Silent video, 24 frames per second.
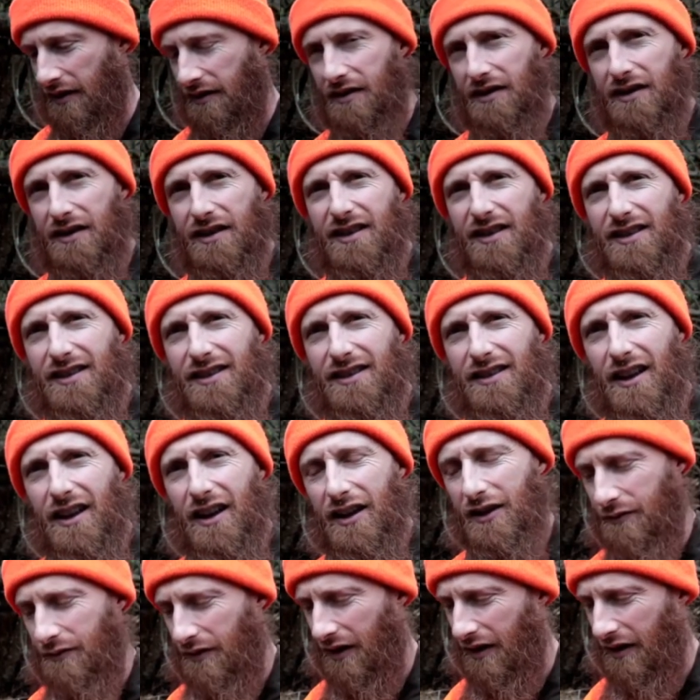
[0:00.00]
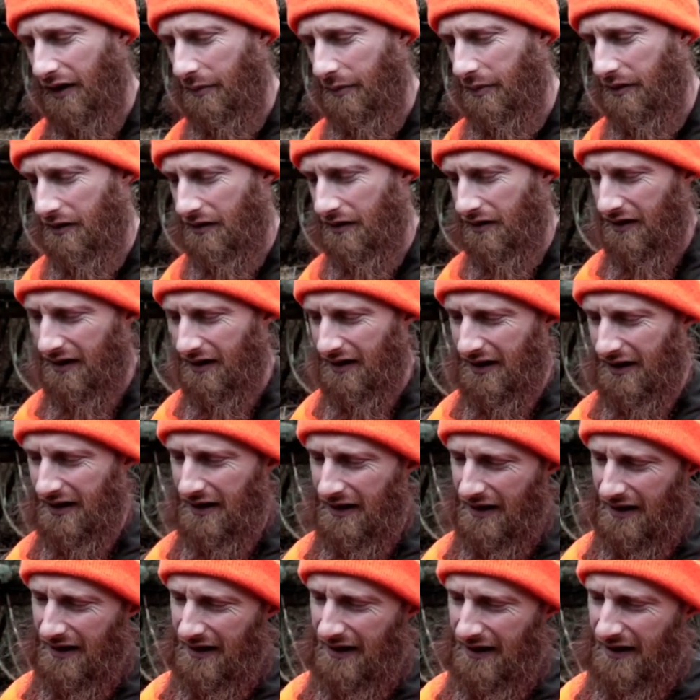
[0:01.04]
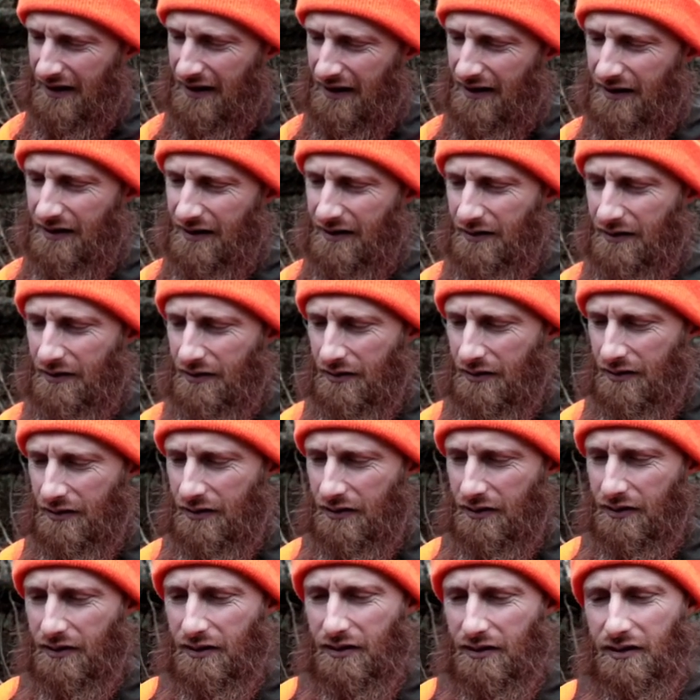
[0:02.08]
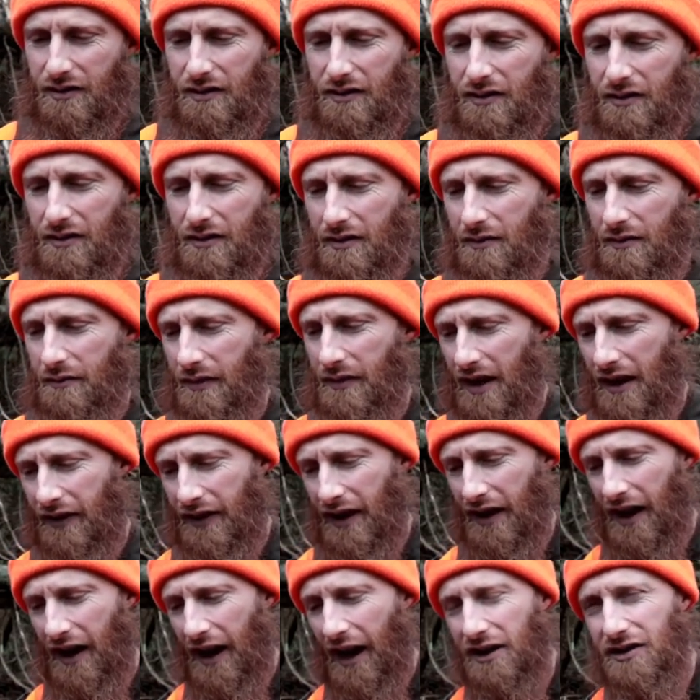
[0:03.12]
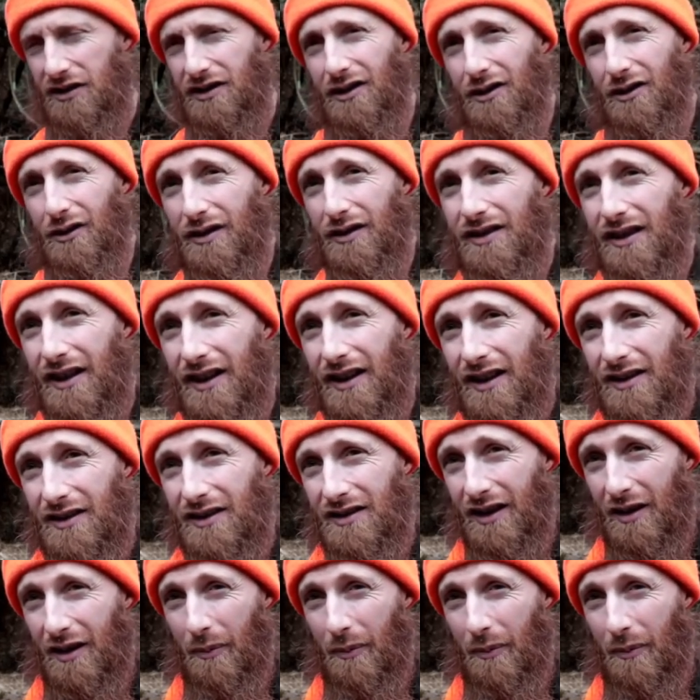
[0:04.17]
less proud? I haven't seen that. I want to watch more of this shit though. Man, that actually looks like